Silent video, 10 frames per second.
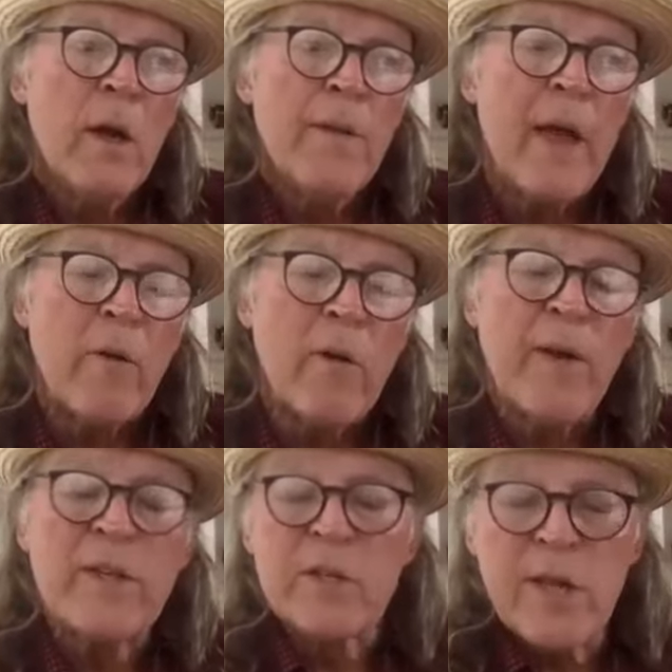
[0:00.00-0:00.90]
they were
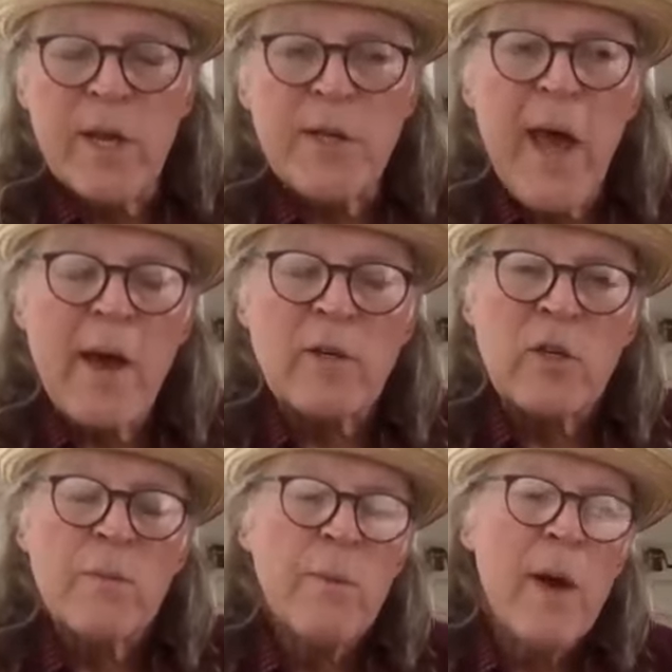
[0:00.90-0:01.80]
viciously
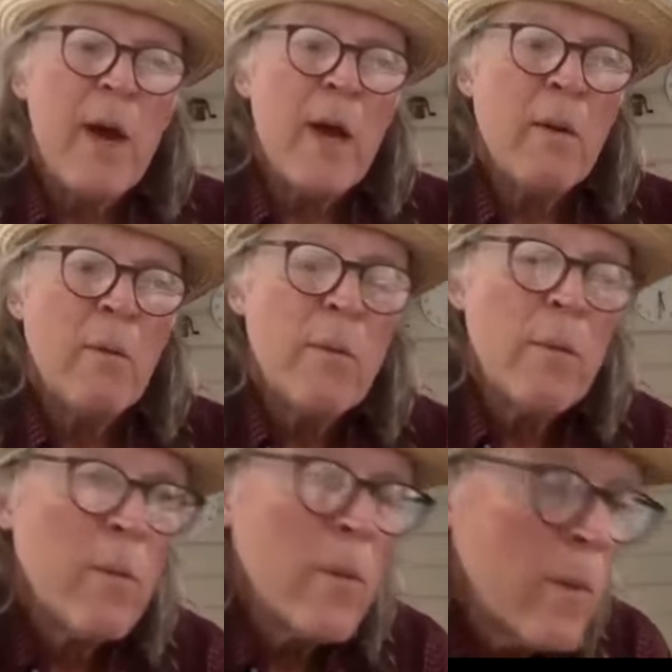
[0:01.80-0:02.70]
attacked by
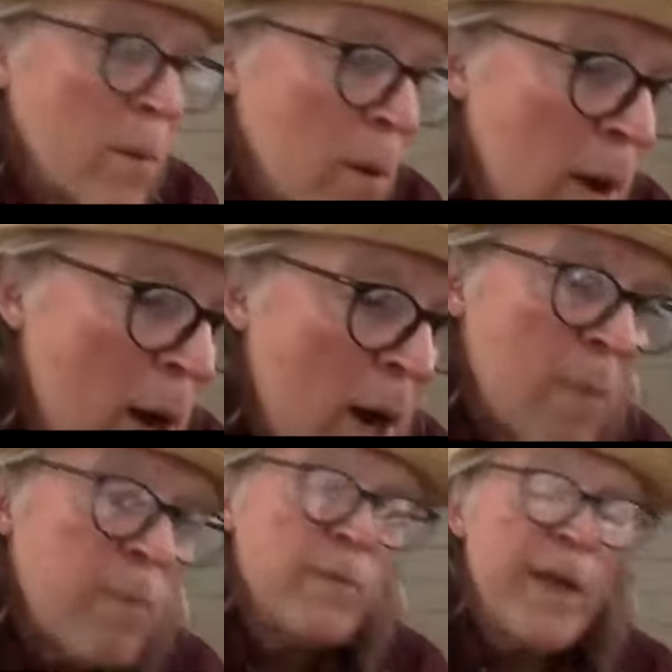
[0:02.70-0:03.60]

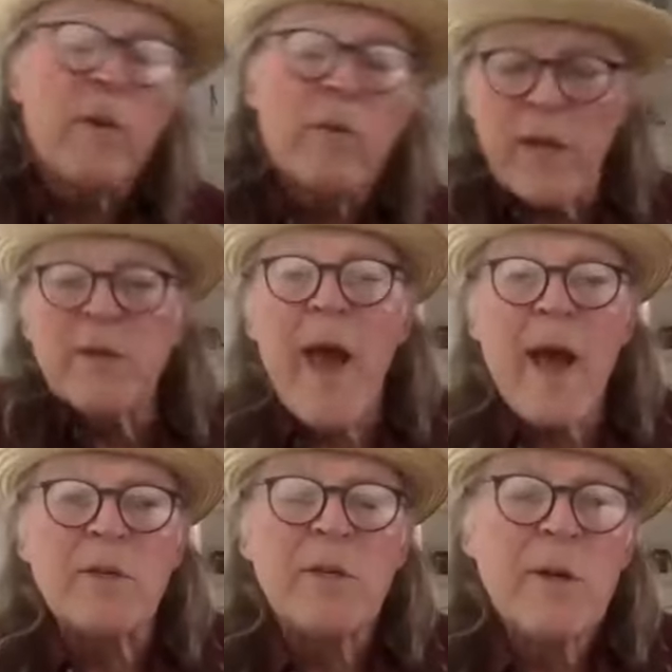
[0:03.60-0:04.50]
uh, literally
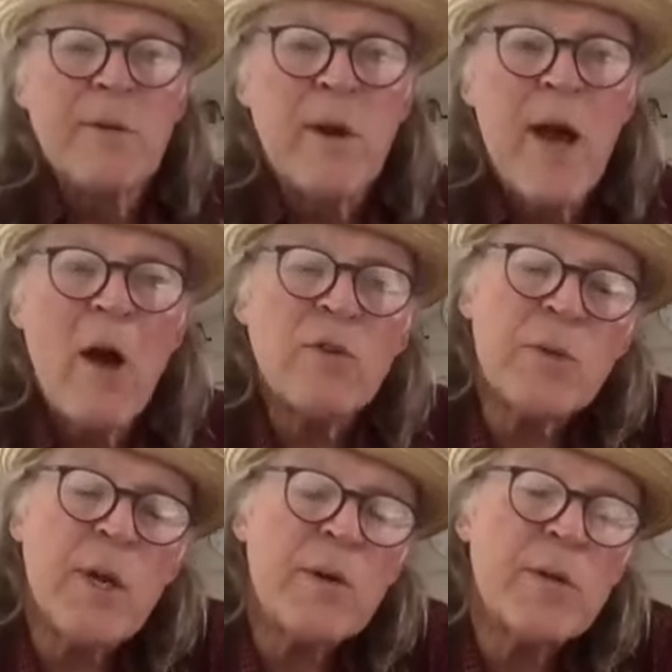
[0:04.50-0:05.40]
attacked. Their house
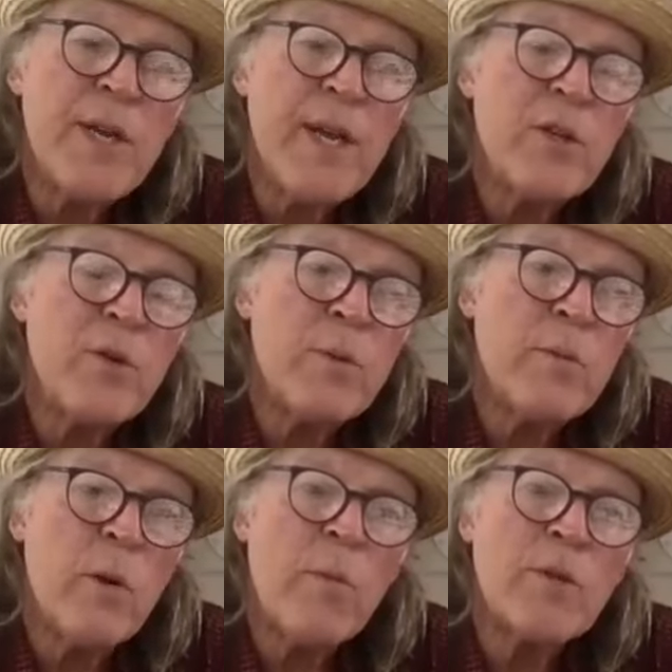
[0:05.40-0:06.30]
was under siege
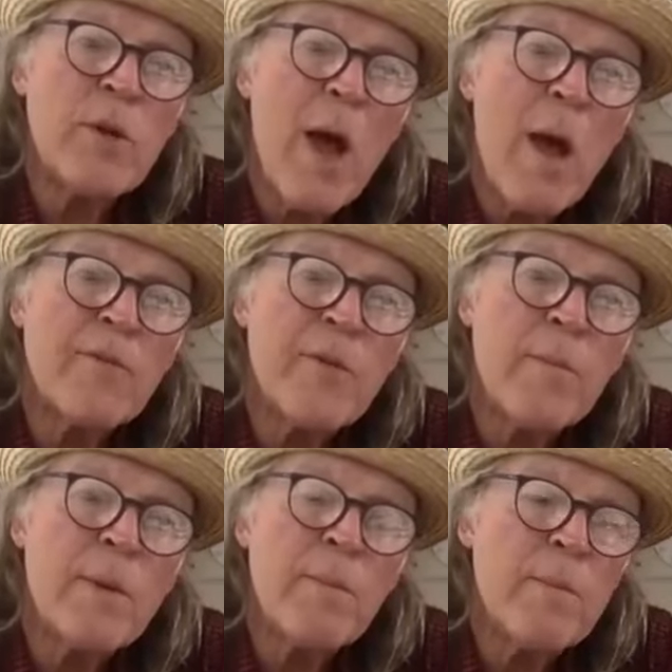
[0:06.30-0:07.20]
numerous times
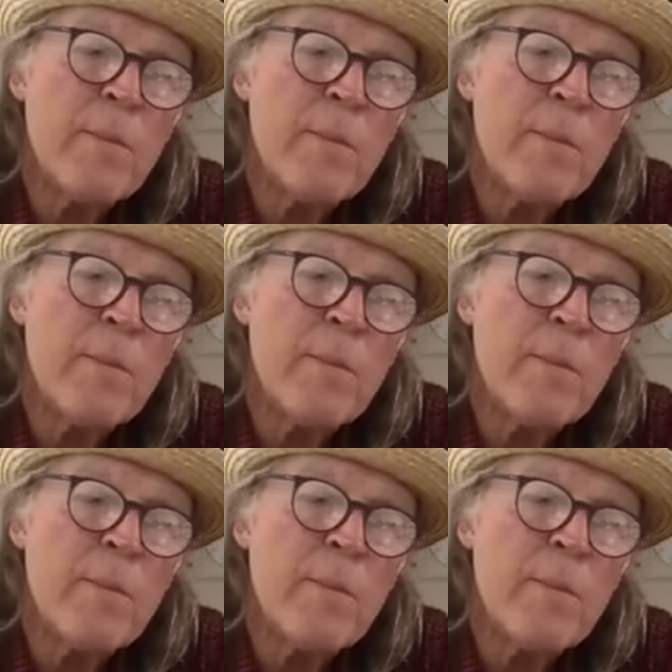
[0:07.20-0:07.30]
from the,